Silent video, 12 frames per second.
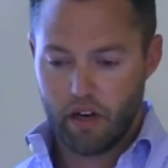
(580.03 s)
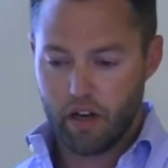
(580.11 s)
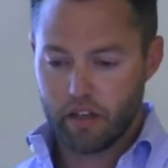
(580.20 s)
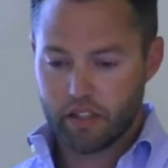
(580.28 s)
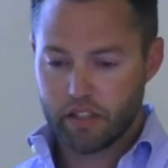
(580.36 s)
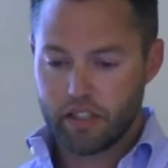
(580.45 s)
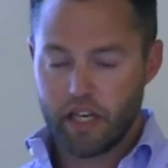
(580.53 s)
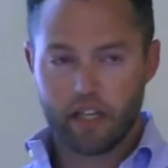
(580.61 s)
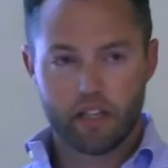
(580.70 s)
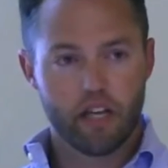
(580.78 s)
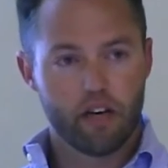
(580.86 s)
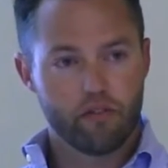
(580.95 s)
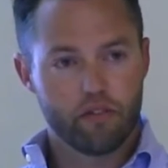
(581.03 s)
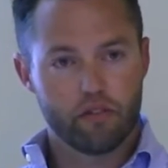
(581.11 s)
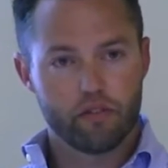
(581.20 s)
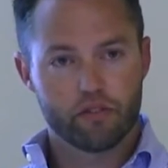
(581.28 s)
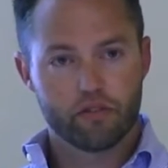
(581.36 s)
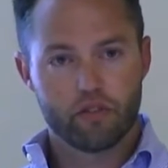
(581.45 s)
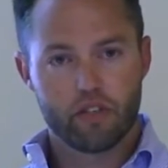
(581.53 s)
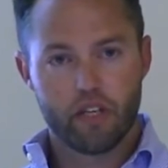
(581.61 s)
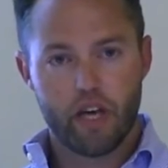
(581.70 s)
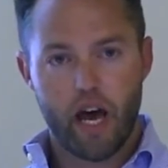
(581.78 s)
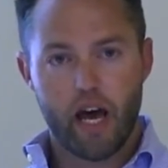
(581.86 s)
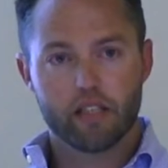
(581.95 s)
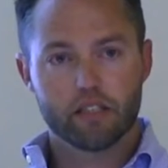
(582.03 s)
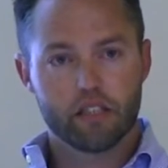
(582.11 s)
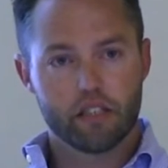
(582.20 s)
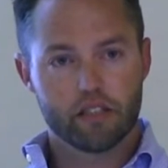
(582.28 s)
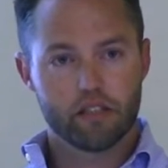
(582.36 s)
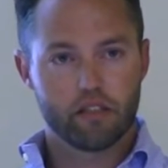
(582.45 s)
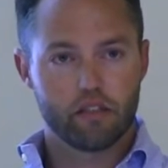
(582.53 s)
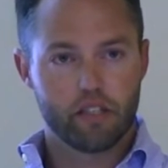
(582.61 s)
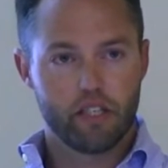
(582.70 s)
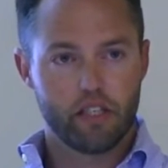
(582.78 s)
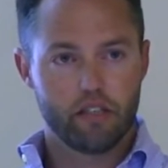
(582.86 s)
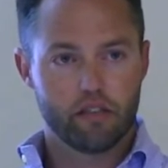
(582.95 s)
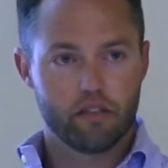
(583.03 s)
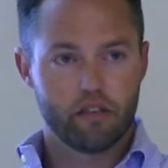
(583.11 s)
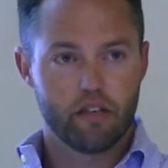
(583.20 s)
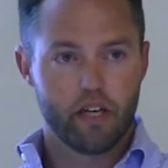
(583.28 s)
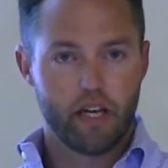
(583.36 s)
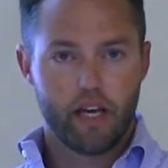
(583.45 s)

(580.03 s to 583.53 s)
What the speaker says: on a state level, sort of the assets that are here